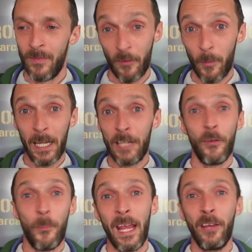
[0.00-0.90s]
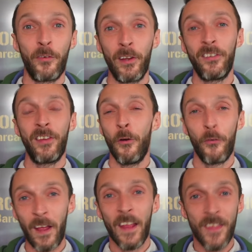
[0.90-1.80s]
Never mind if it pays for
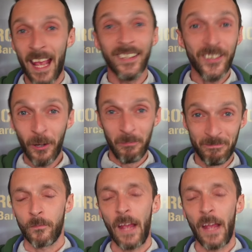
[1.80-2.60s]
itself and then some.